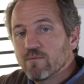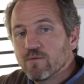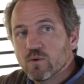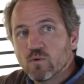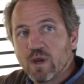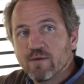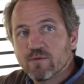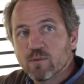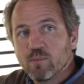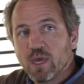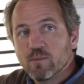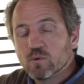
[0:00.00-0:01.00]
photographic
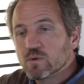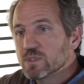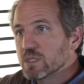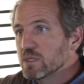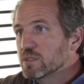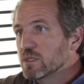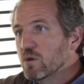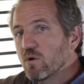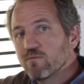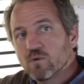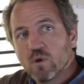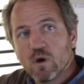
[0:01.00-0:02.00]
papers is the
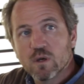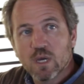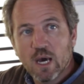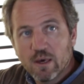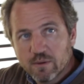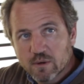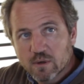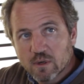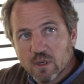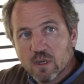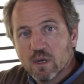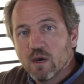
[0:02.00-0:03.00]
overall color
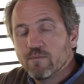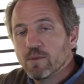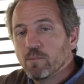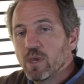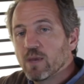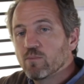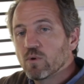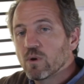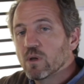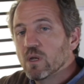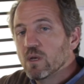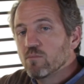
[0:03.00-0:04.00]
of the paper.